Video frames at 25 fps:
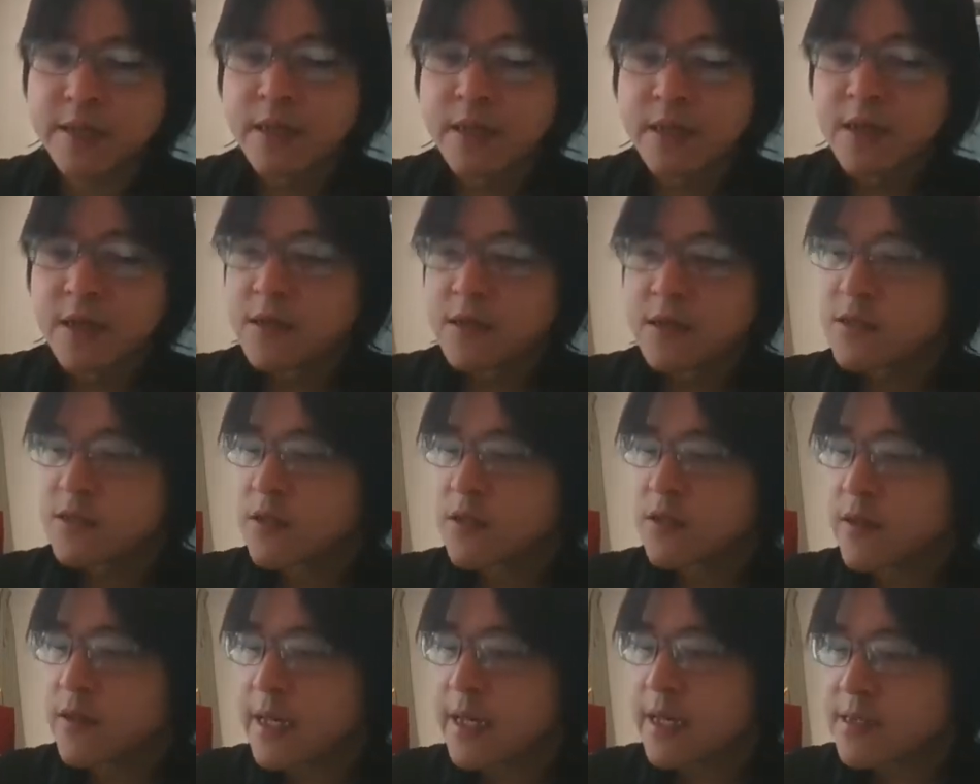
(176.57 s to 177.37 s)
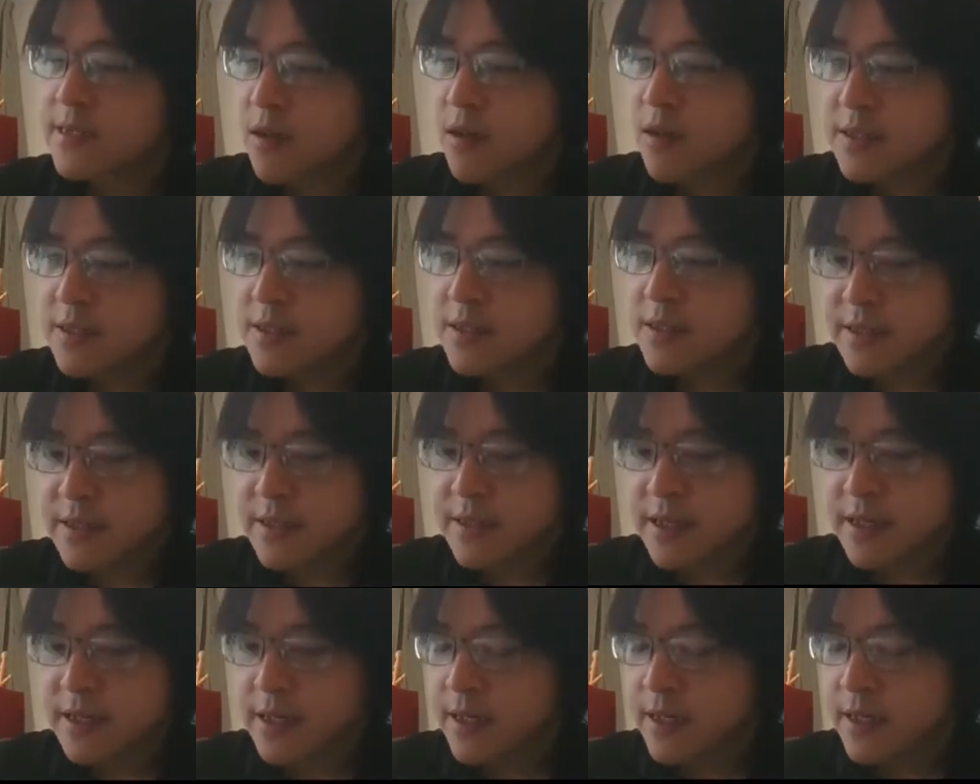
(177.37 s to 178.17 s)
So let's consider
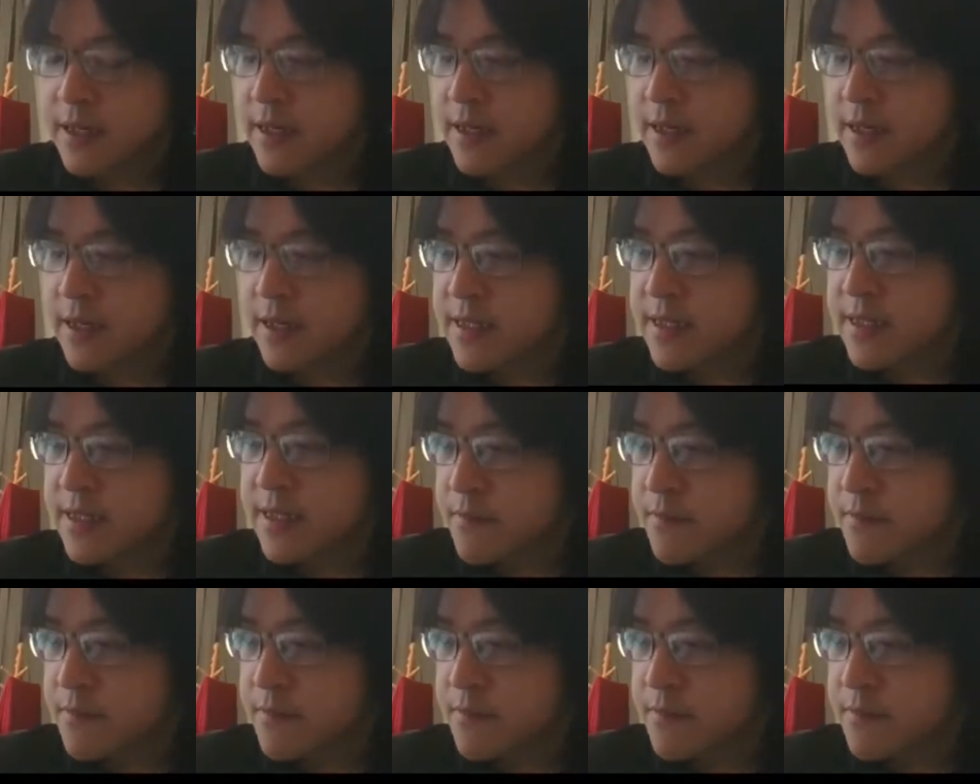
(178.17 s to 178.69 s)
a system.